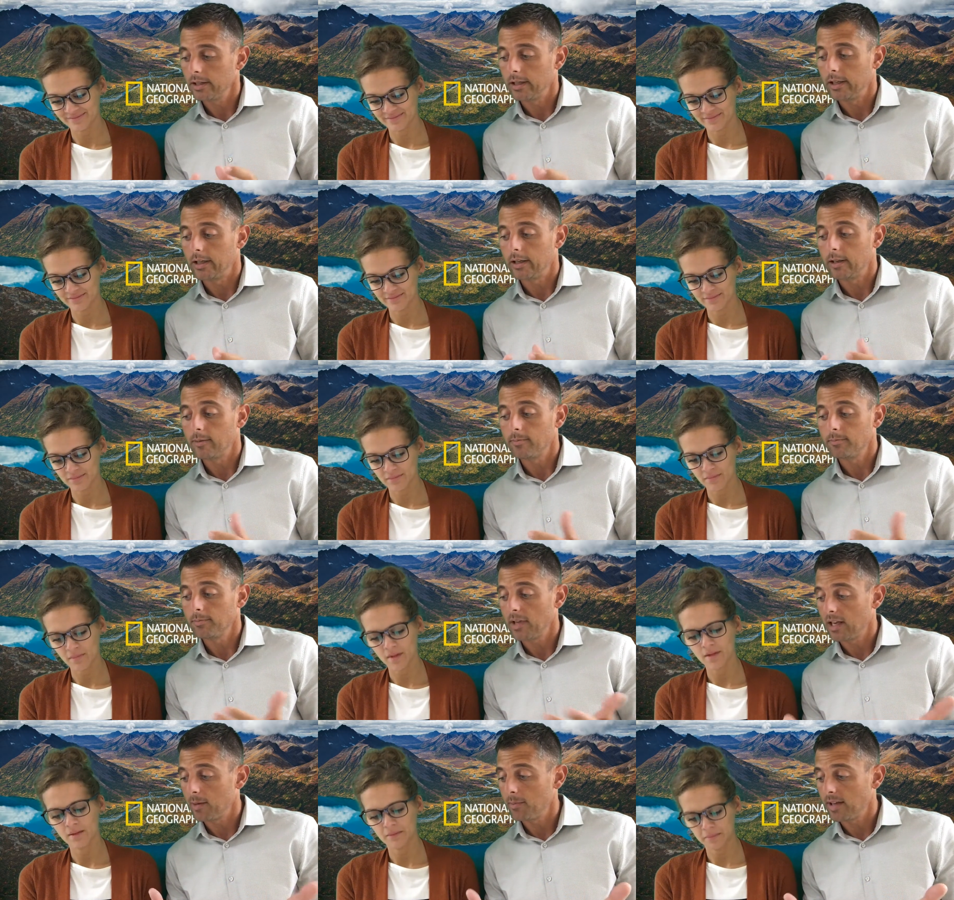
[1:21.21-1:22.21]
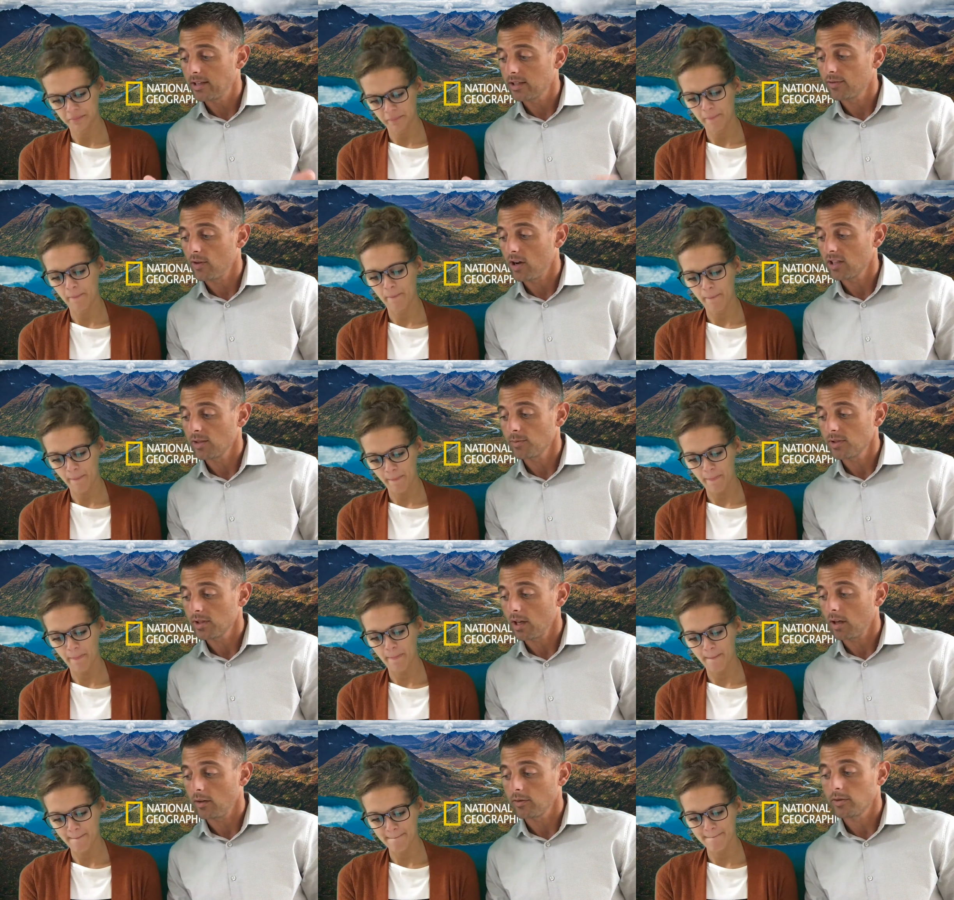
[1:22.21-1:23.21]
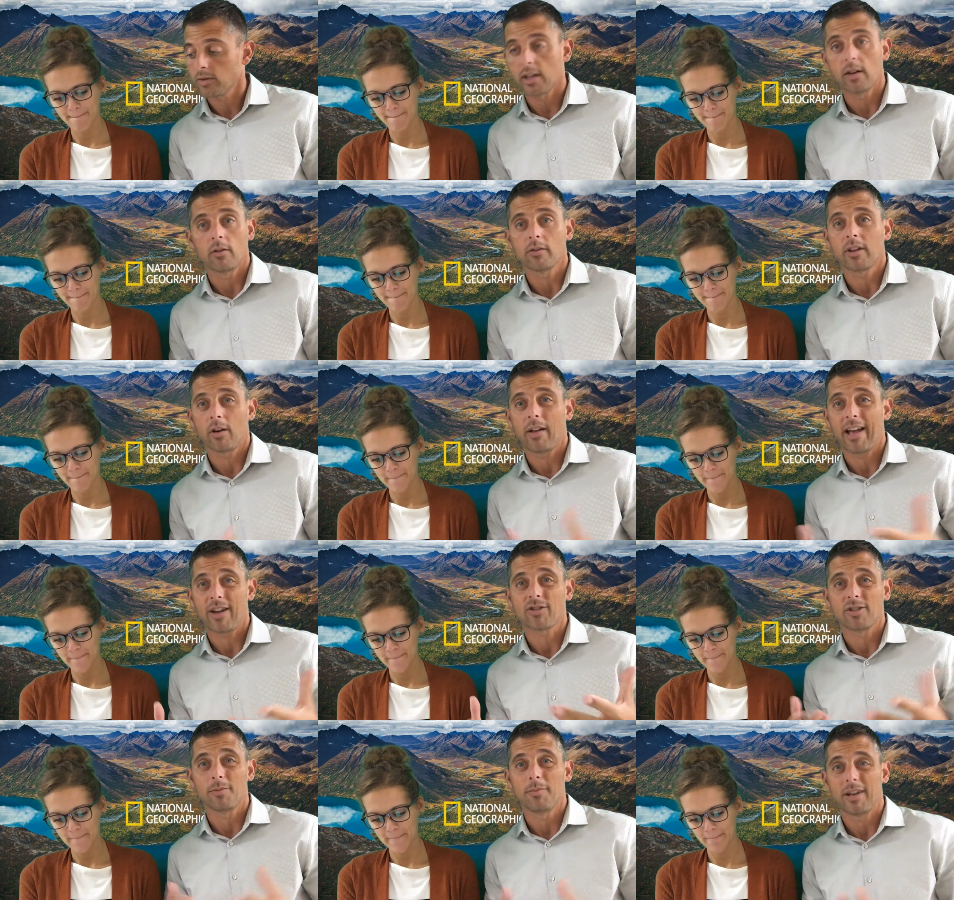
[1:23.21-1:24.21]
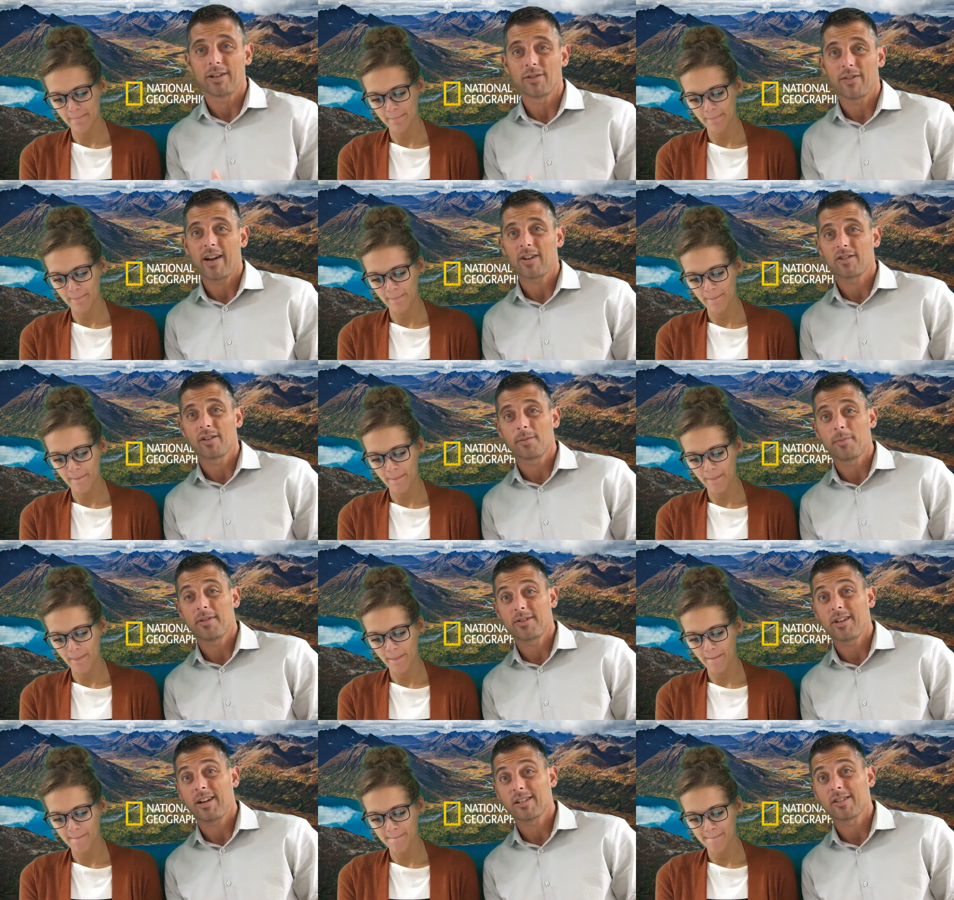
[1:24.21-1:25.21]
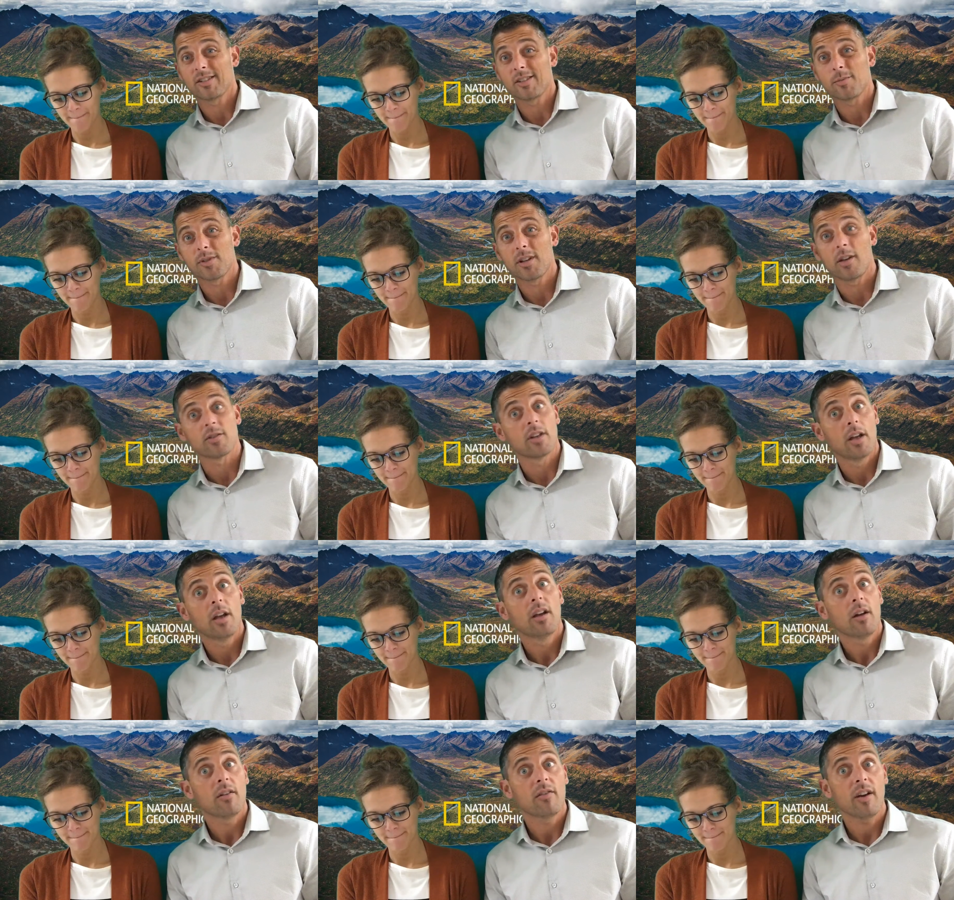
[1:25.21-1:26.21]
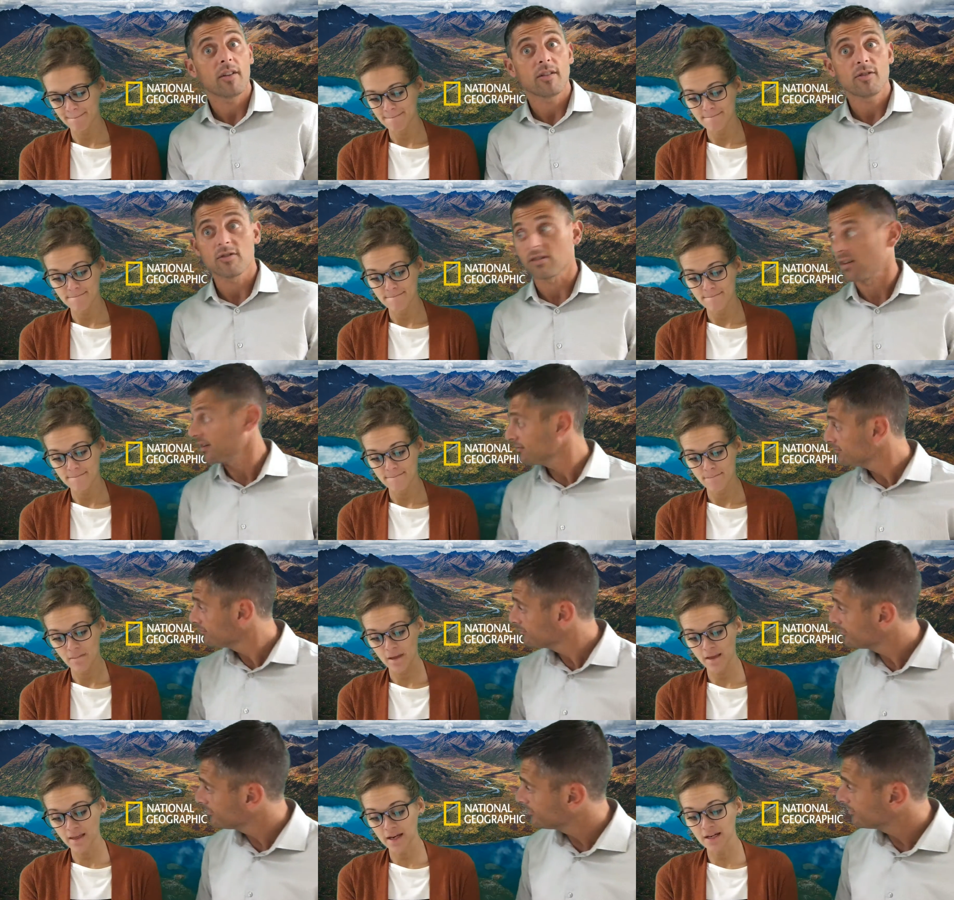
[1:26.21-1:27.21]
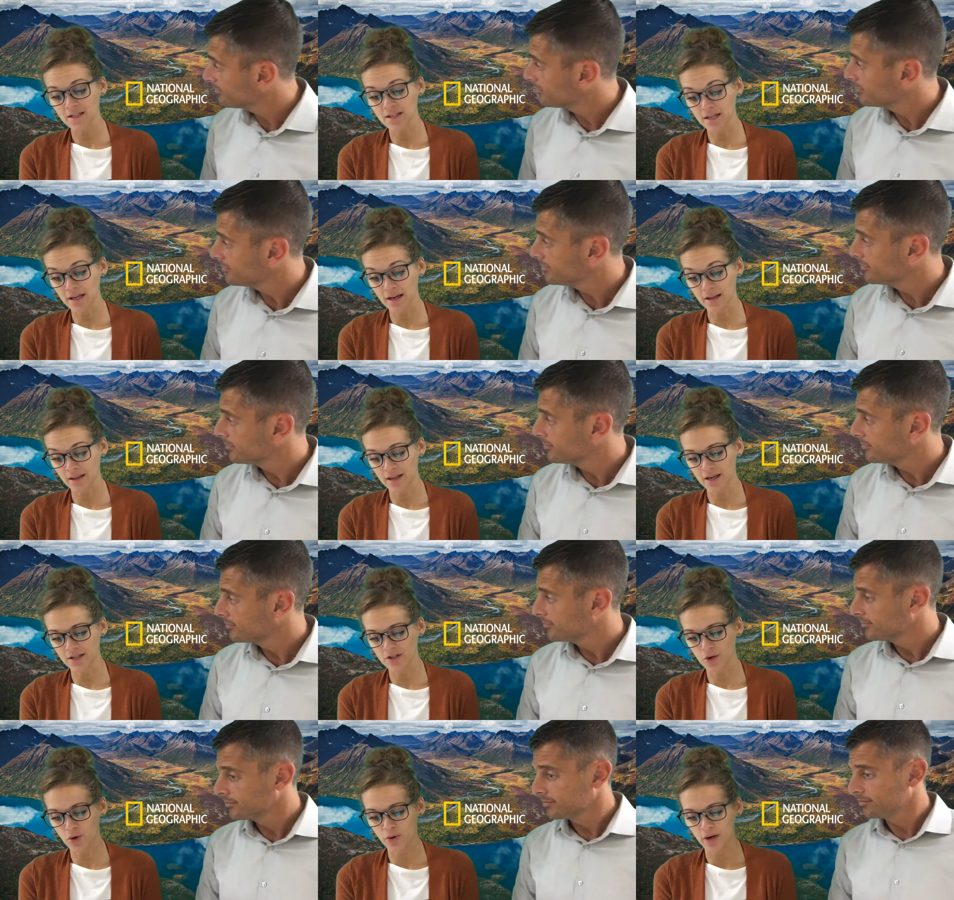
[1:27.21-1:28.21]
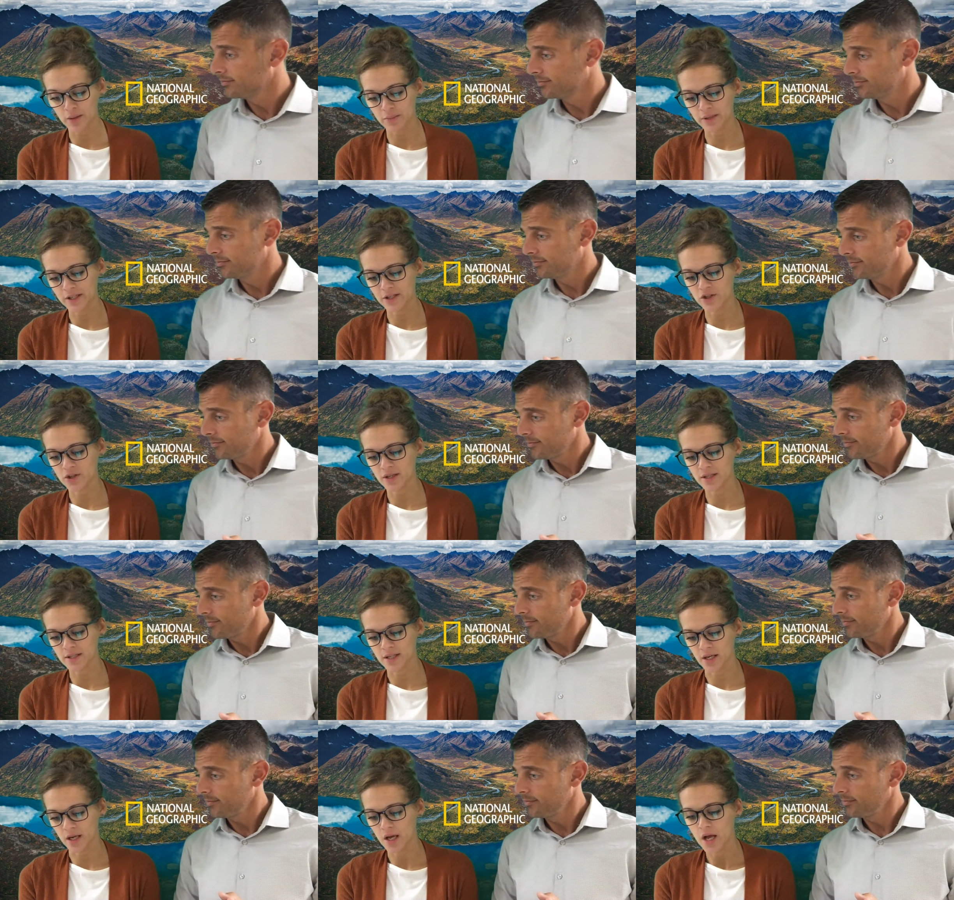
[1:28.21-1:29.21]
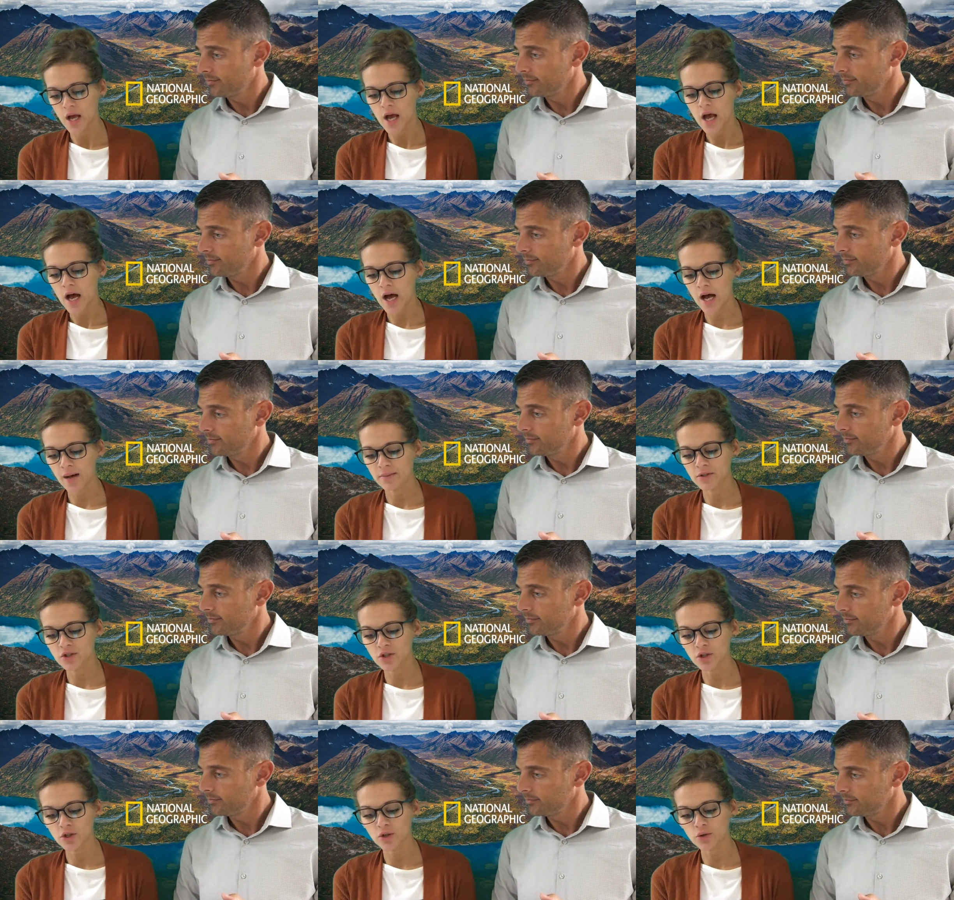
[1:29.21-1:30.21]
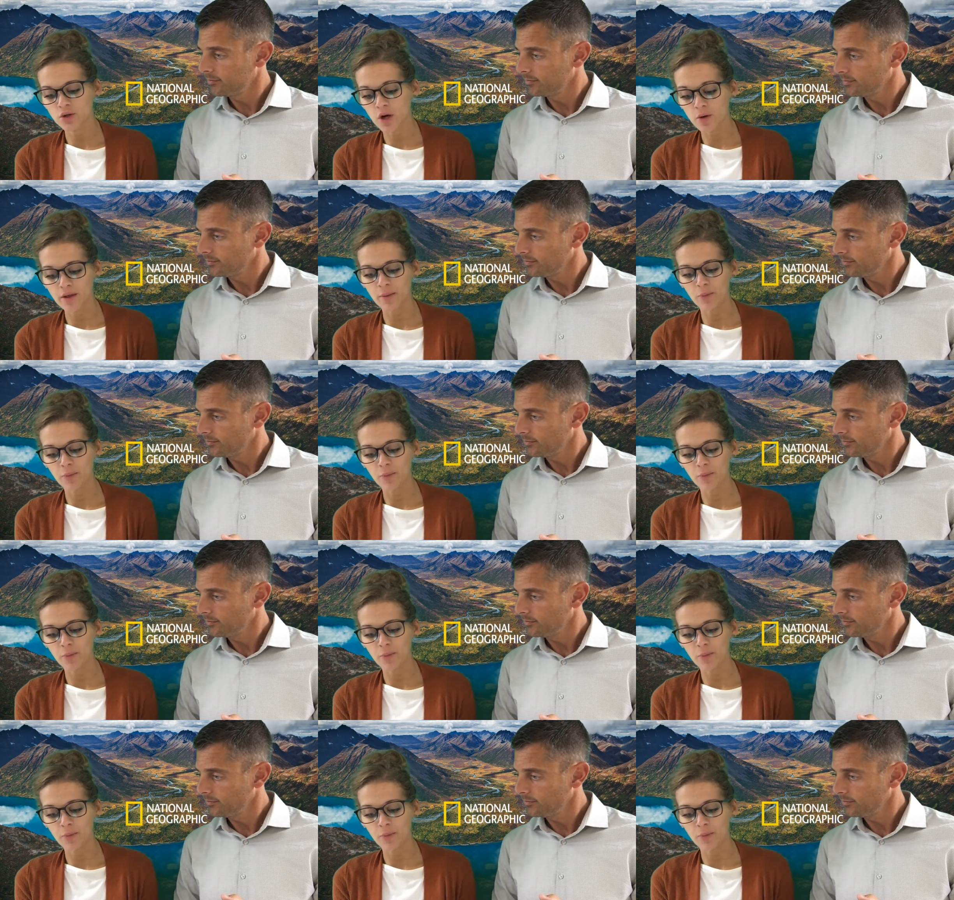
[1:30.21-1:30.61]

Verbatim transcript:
Speaker 1: um, and it makes the frogs themselves. They don't they don't actually manufacture the toxins themselves. Rather interesting.
Speaker 2: That is uh, that is incredibly interesting. Um, do you know